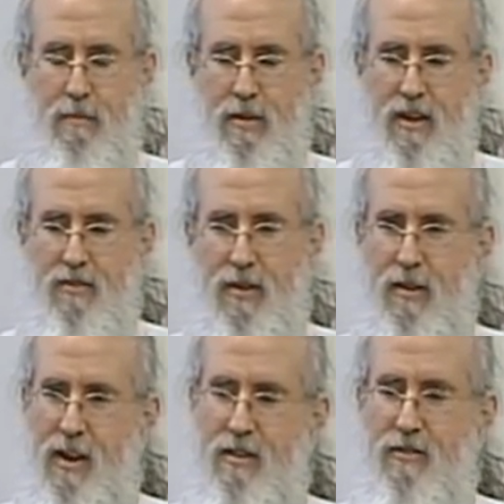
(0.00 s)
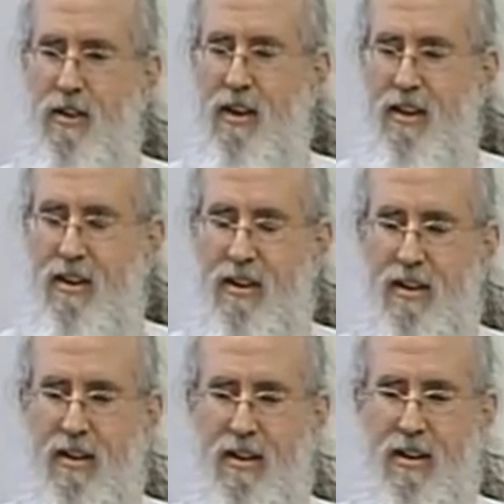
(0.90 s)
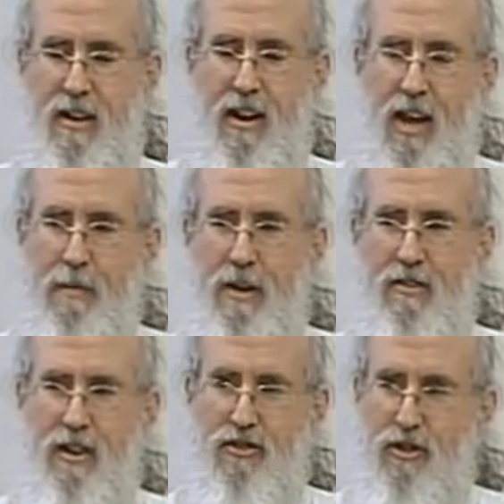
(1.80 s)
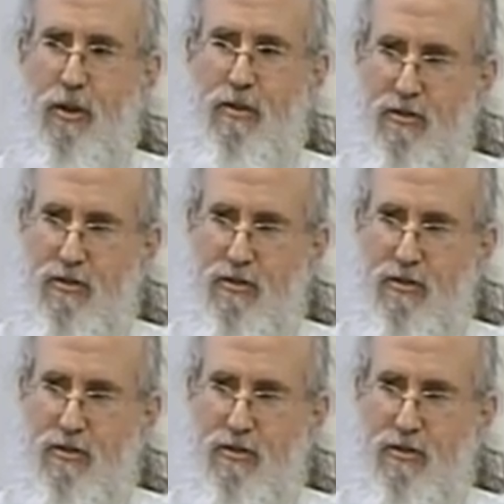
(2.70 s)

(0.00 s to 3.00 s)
Plays with it, right? It's fun. And basically show